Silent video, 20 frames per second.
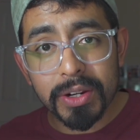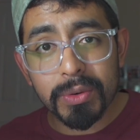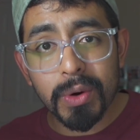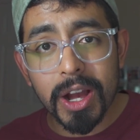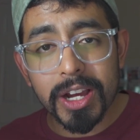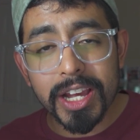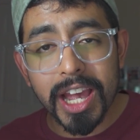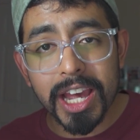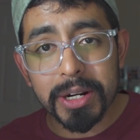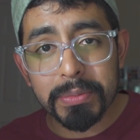the
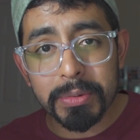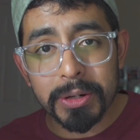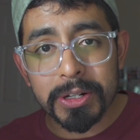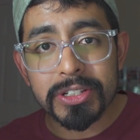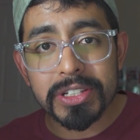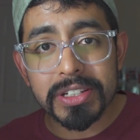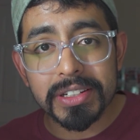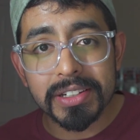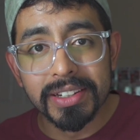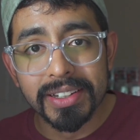wrong kind of
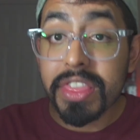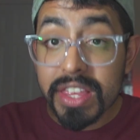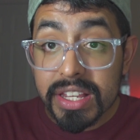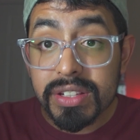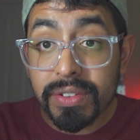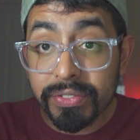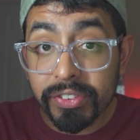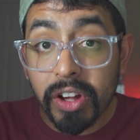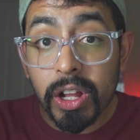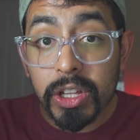person.
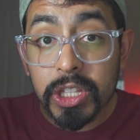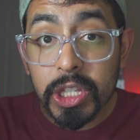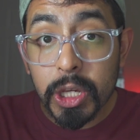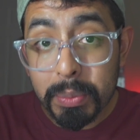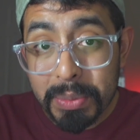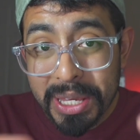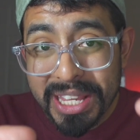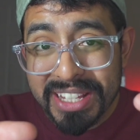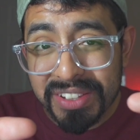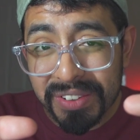This
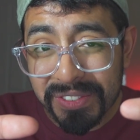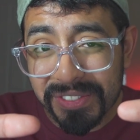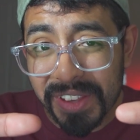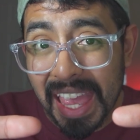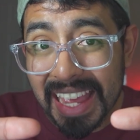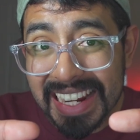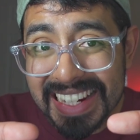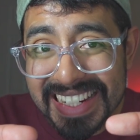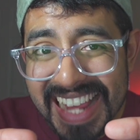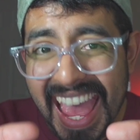volume is
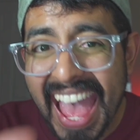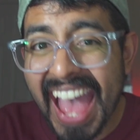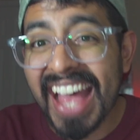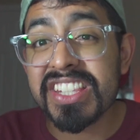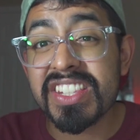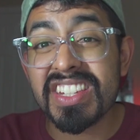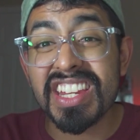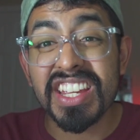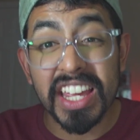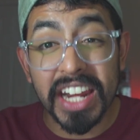
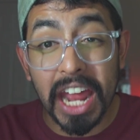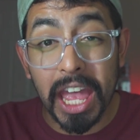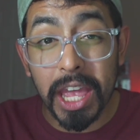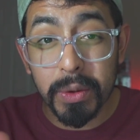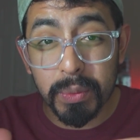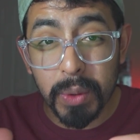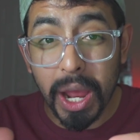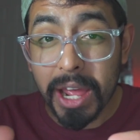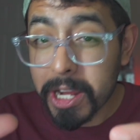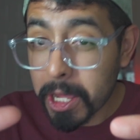fantastic, and I
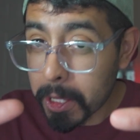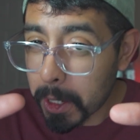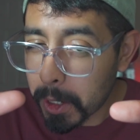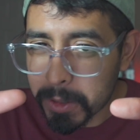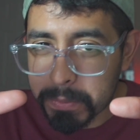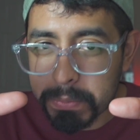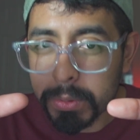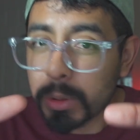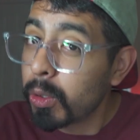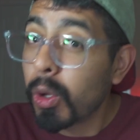
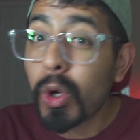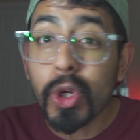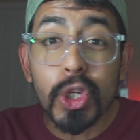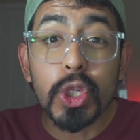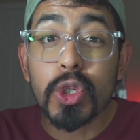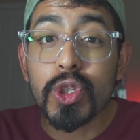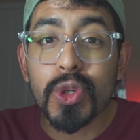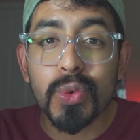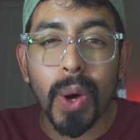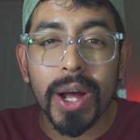implore
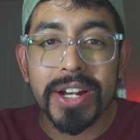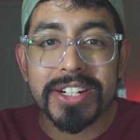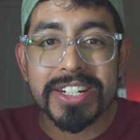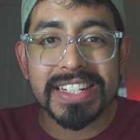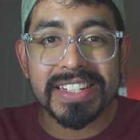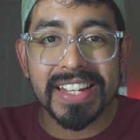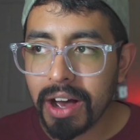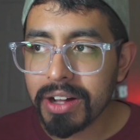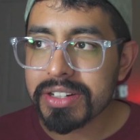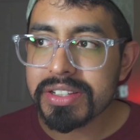you to watch
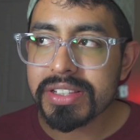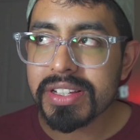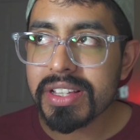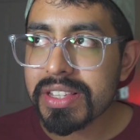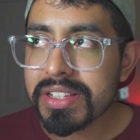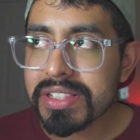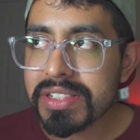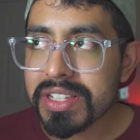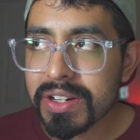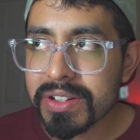it. Honestly,
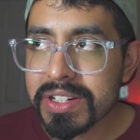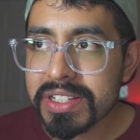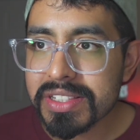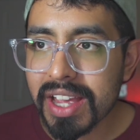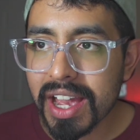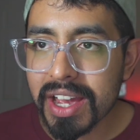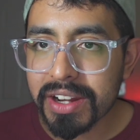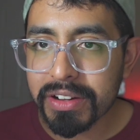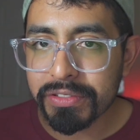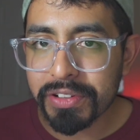this series
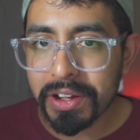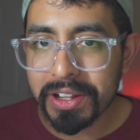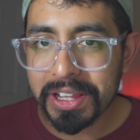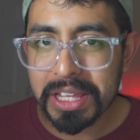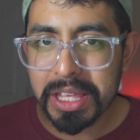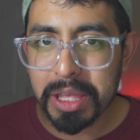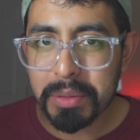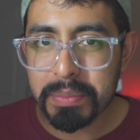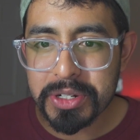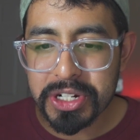kind of felt
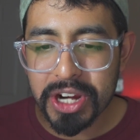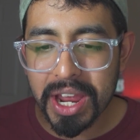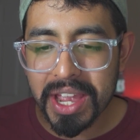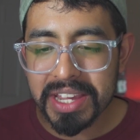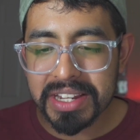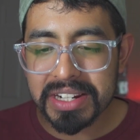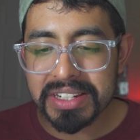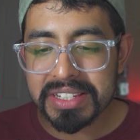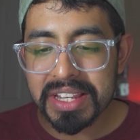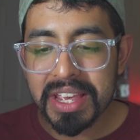like a
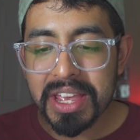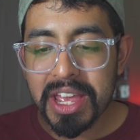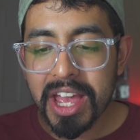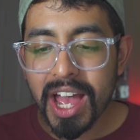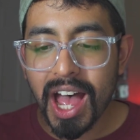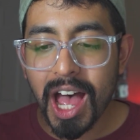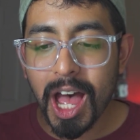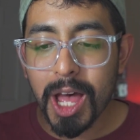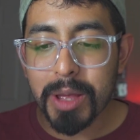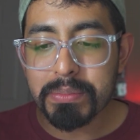giant
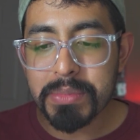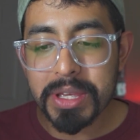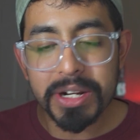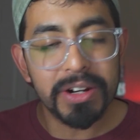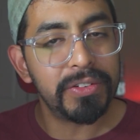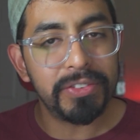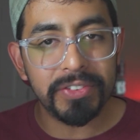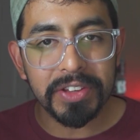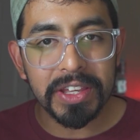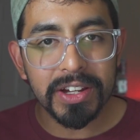
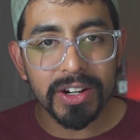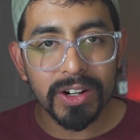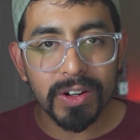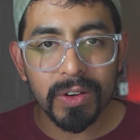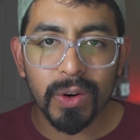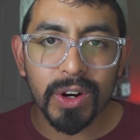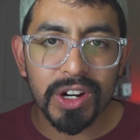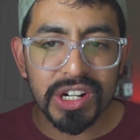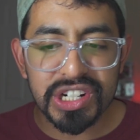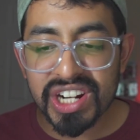middle finger
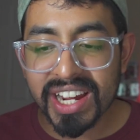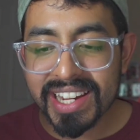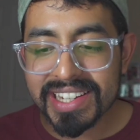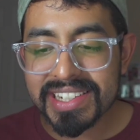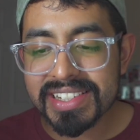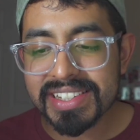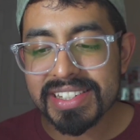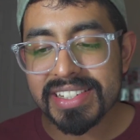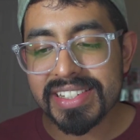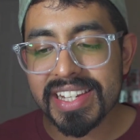or a
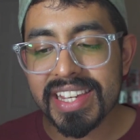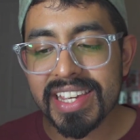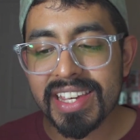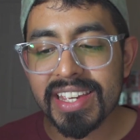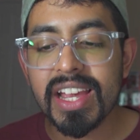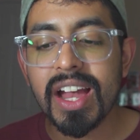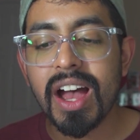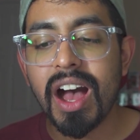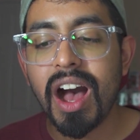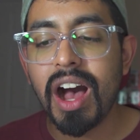giant
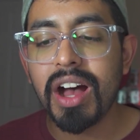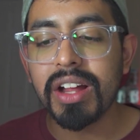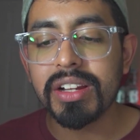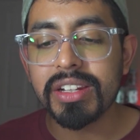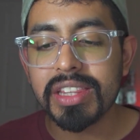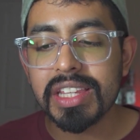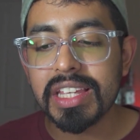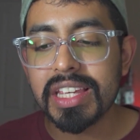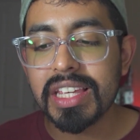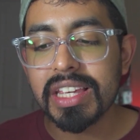dig
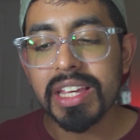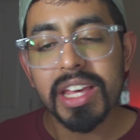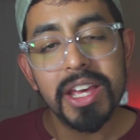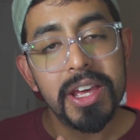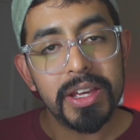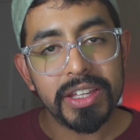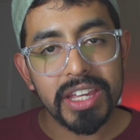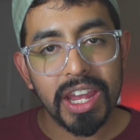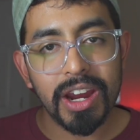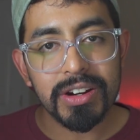on the
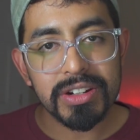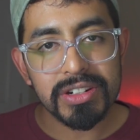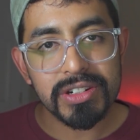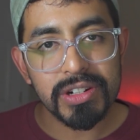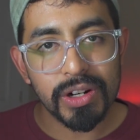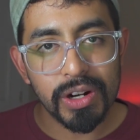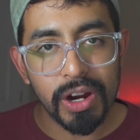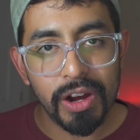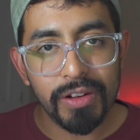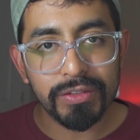
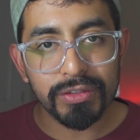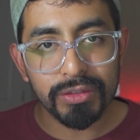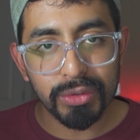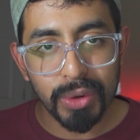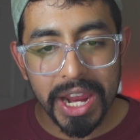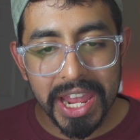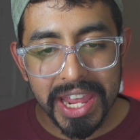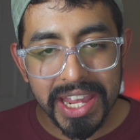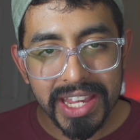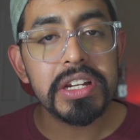character of
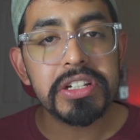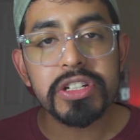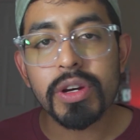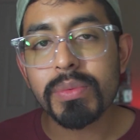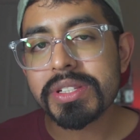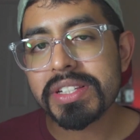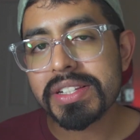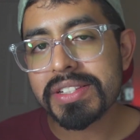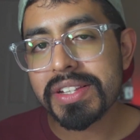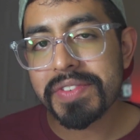Rey. It's
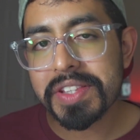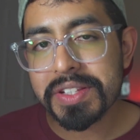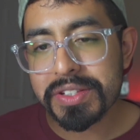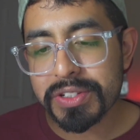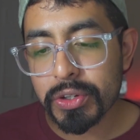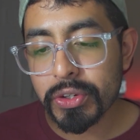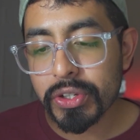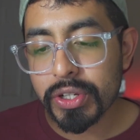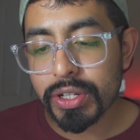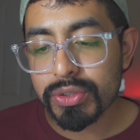almost as if the
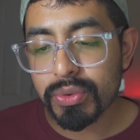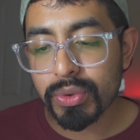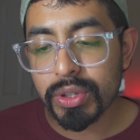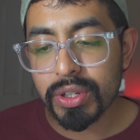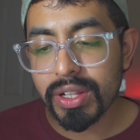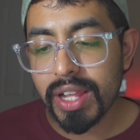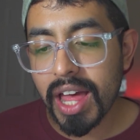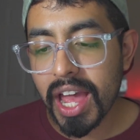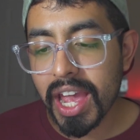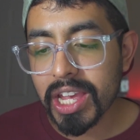studios
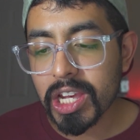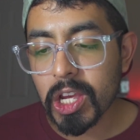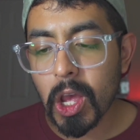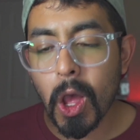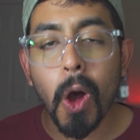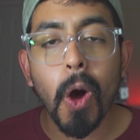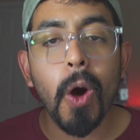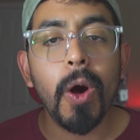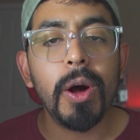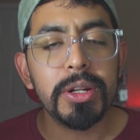were like,
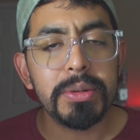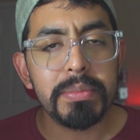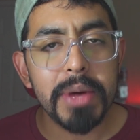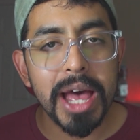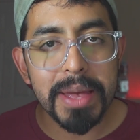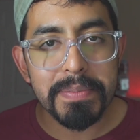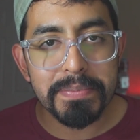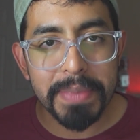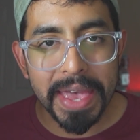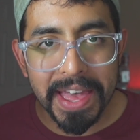hold
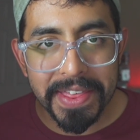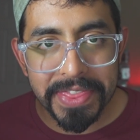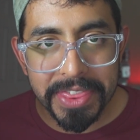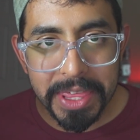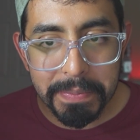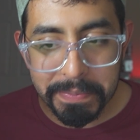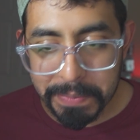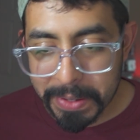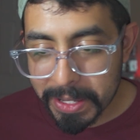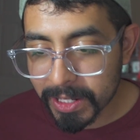my
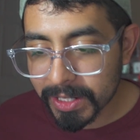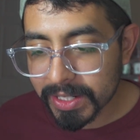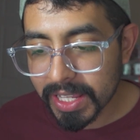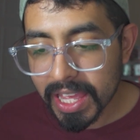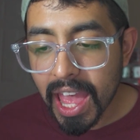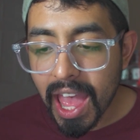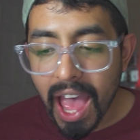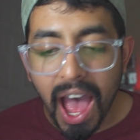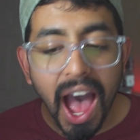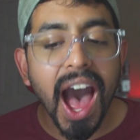bantha milk,
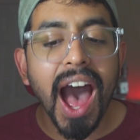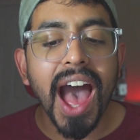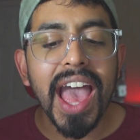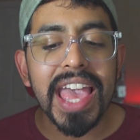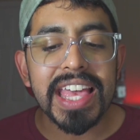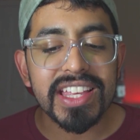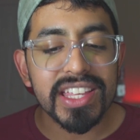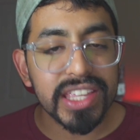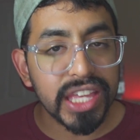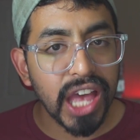
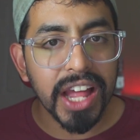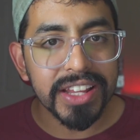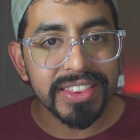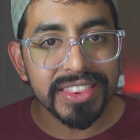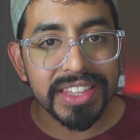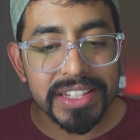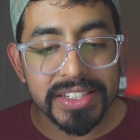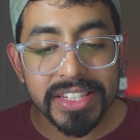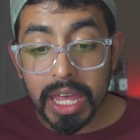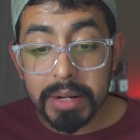I got
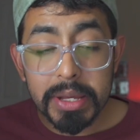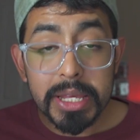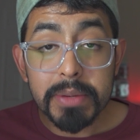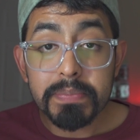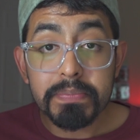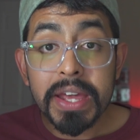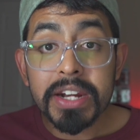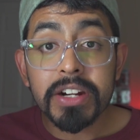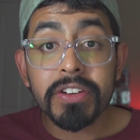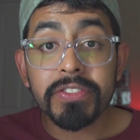this, and
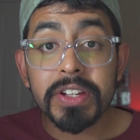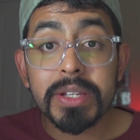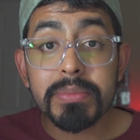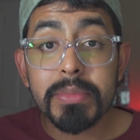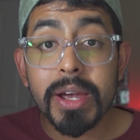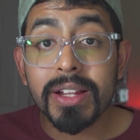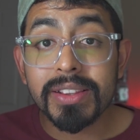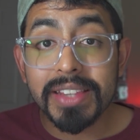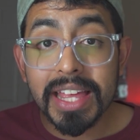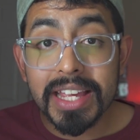made better
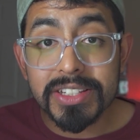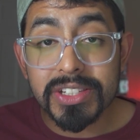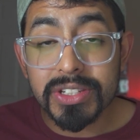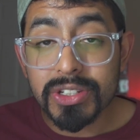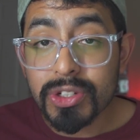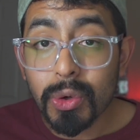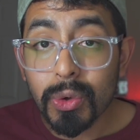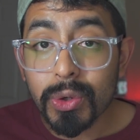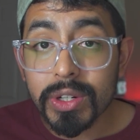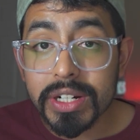female-led
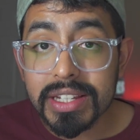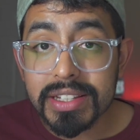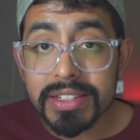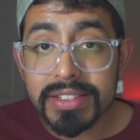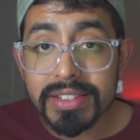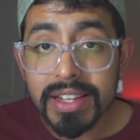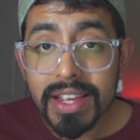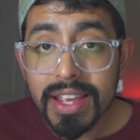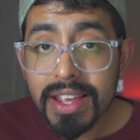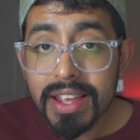
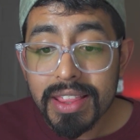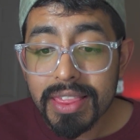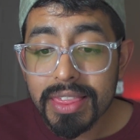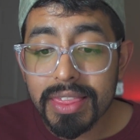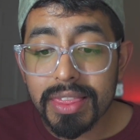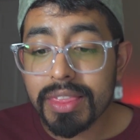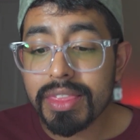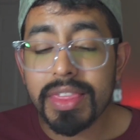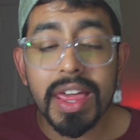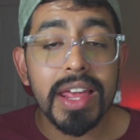stories
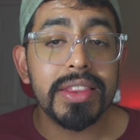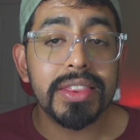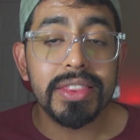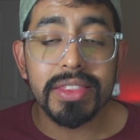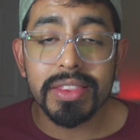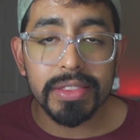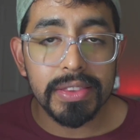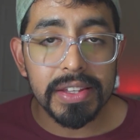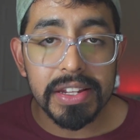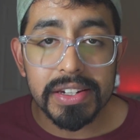
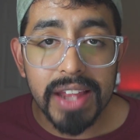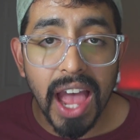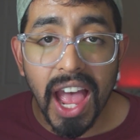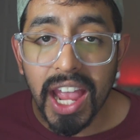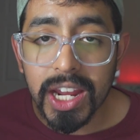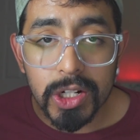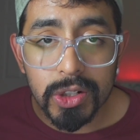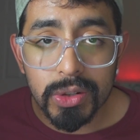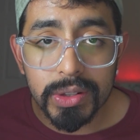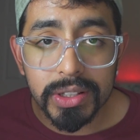than the
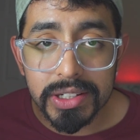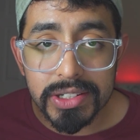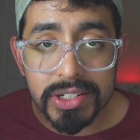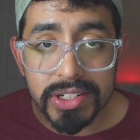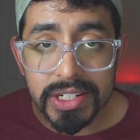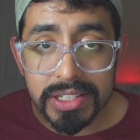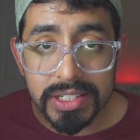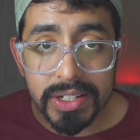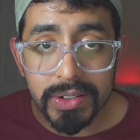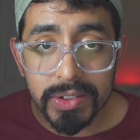entire
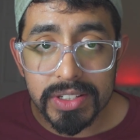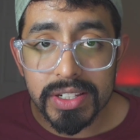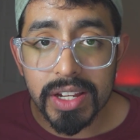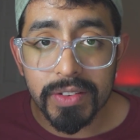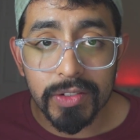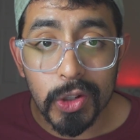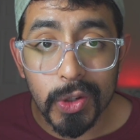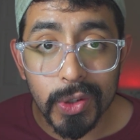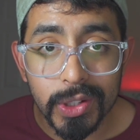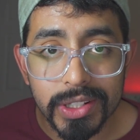trilogy series
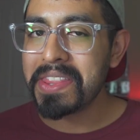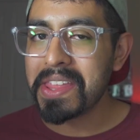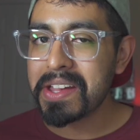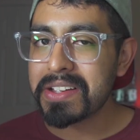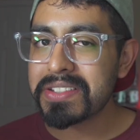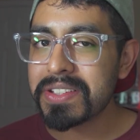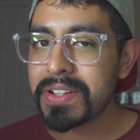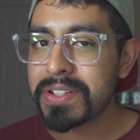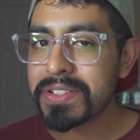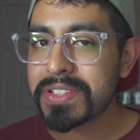ever could.
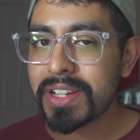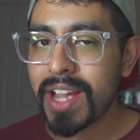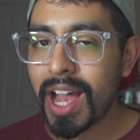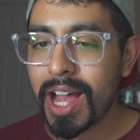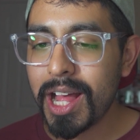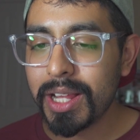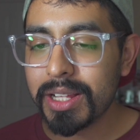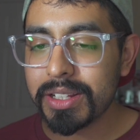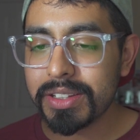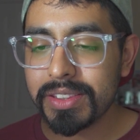Next,
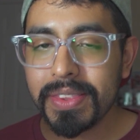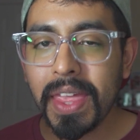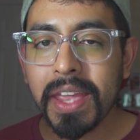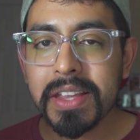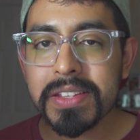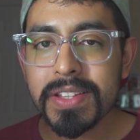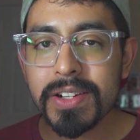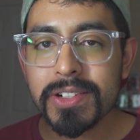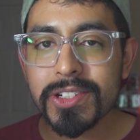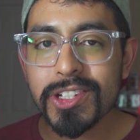
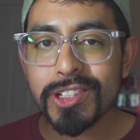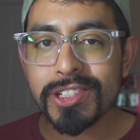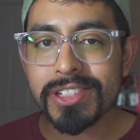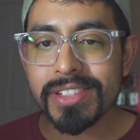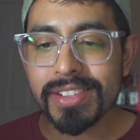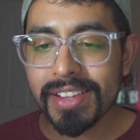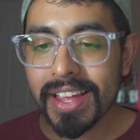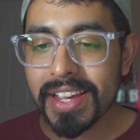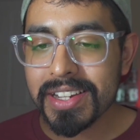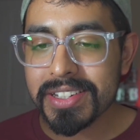there's a
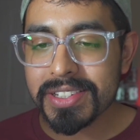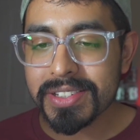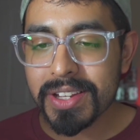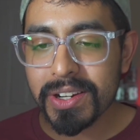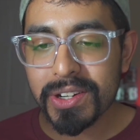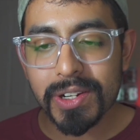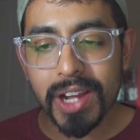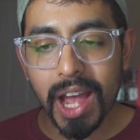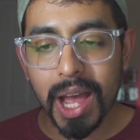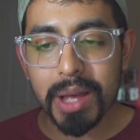slight
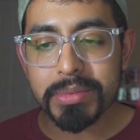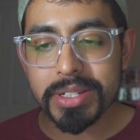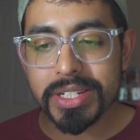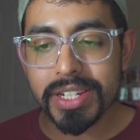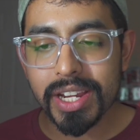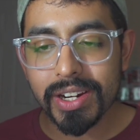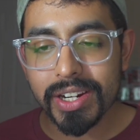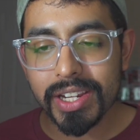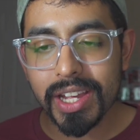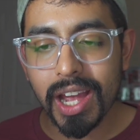subtle
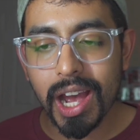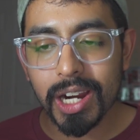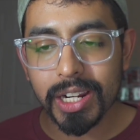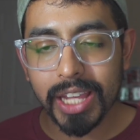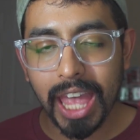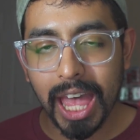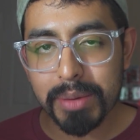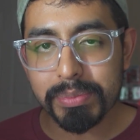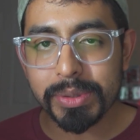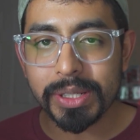commentary on
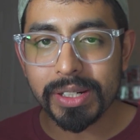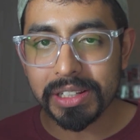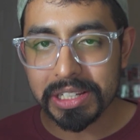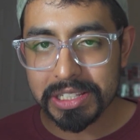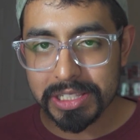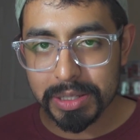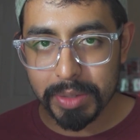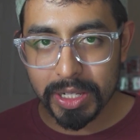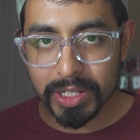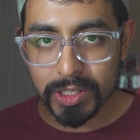
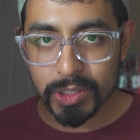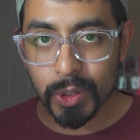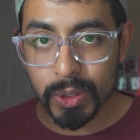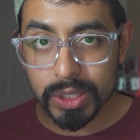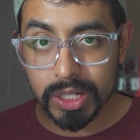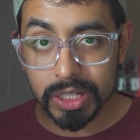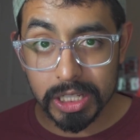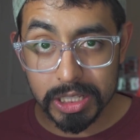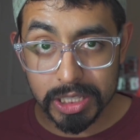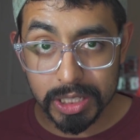capitalism and
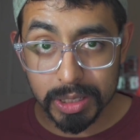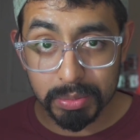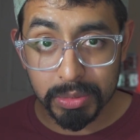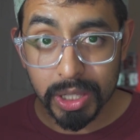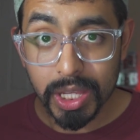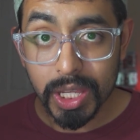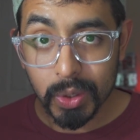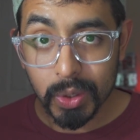socialism